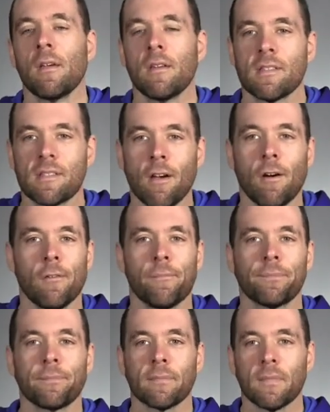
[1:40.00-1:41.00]
So,
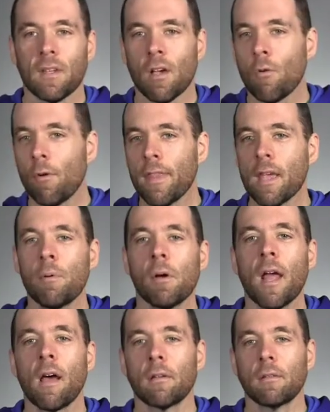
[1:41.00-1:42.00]
when they put
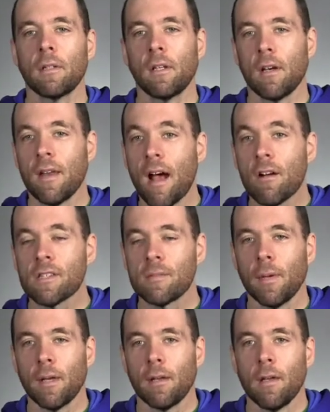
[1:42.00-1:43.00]
out an
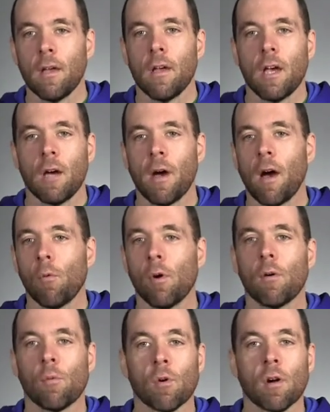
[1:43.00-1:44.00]
announcement about
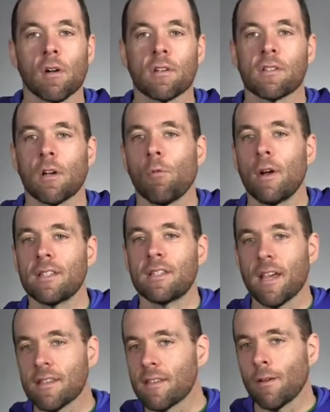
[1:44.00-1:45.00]
what works or what
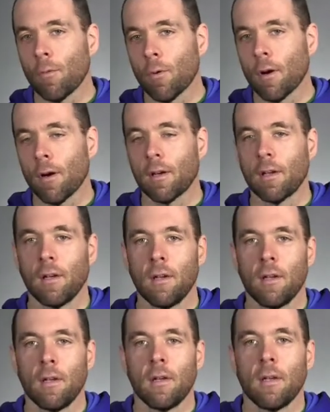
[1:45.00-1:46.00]
doesn't work
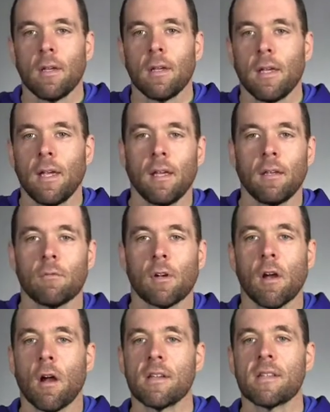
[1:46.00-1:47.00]
in
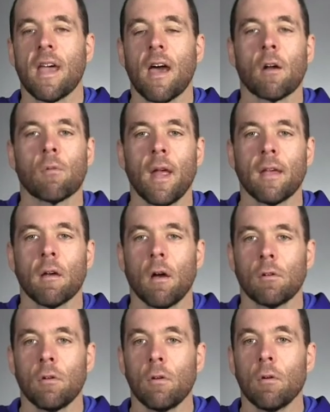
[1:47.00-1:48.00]
regards to how to rank
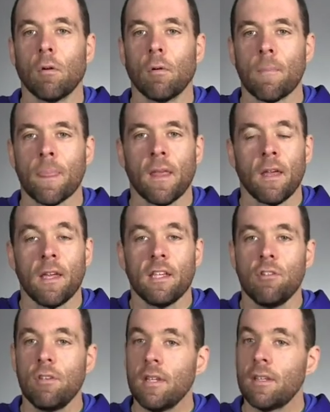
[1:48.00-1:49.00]
on Google,
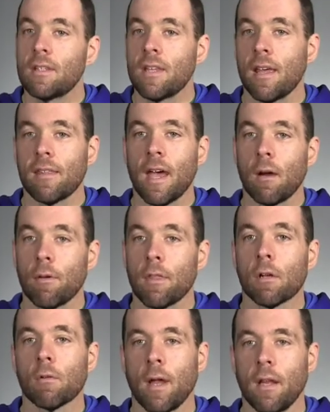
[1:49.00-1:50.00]
you need to take that with a
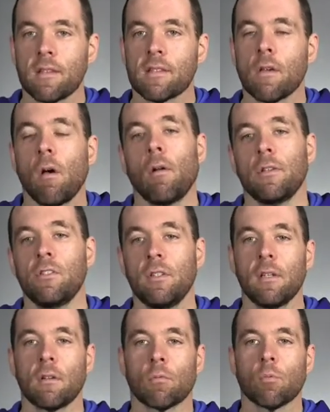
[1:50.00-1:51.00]
grain of salt. And you
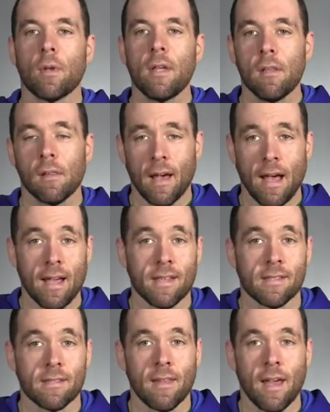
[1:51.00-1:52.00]
need to
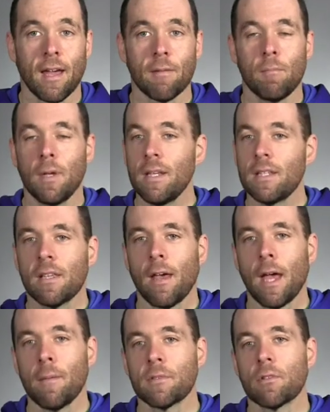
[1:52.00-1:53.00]
realize that many
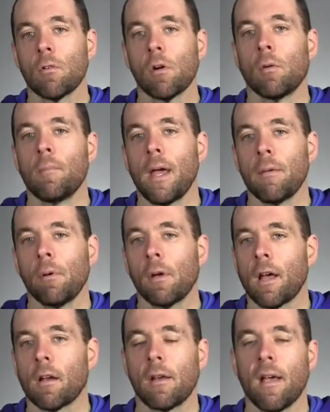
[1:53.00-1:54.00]
times Google might put
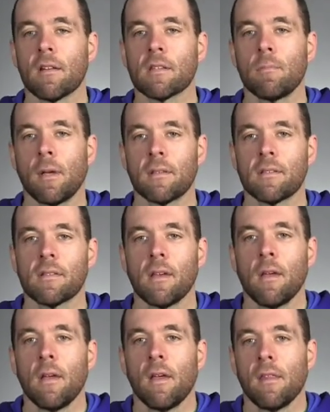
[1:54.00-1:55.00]
out announcements
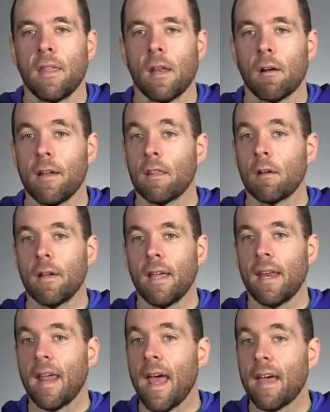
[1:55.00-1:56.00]
that are either
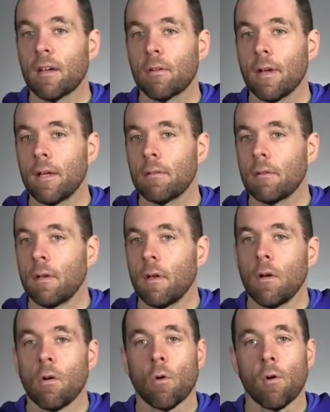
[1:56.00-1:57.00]
inaccurate
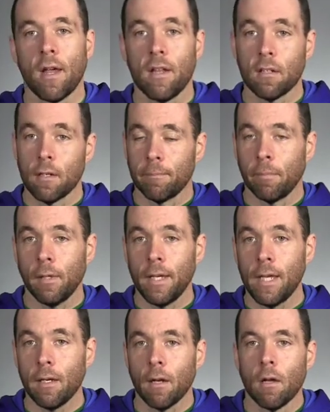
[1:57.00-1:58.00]
or
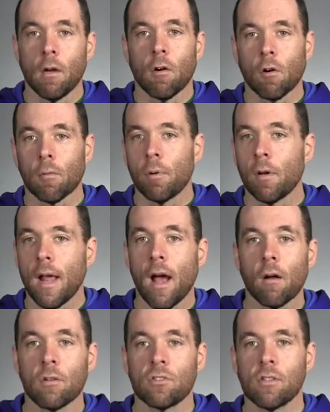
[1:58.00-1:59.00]
incomplete or put
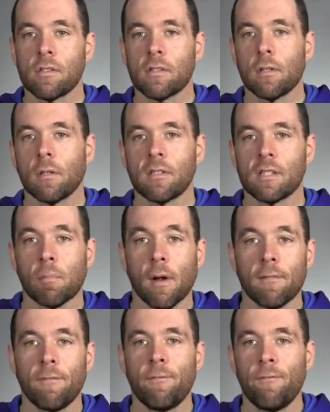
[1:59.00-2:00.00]
out just to
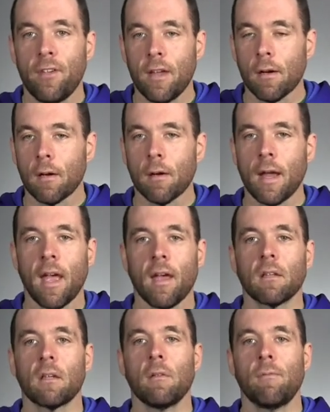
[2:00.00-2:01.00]
spread fear
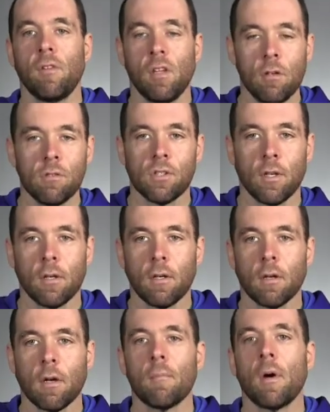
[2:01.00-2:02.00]
and confusion
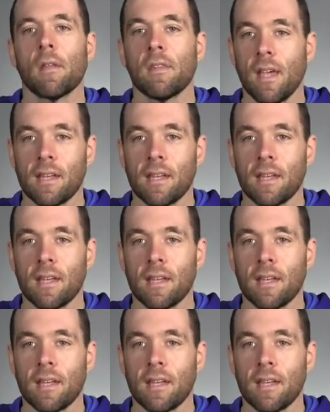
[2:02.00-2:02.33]
among the